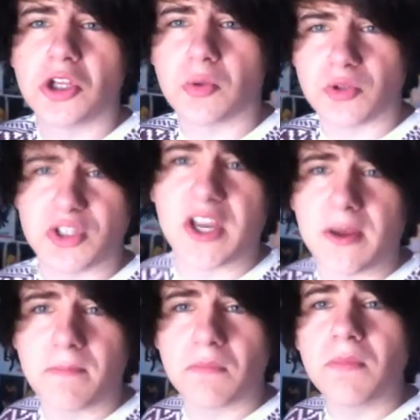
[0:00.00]
you will see
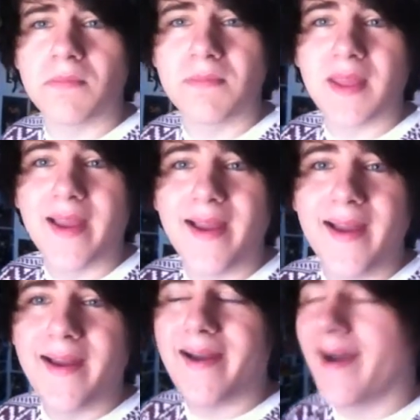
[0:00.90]
it.
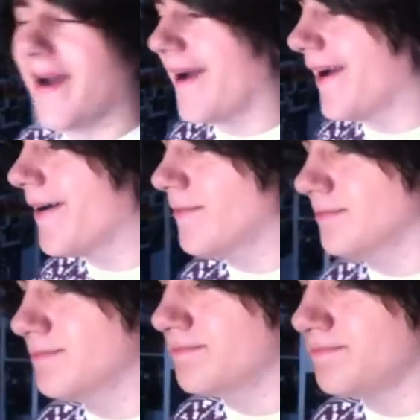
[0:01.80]
I'm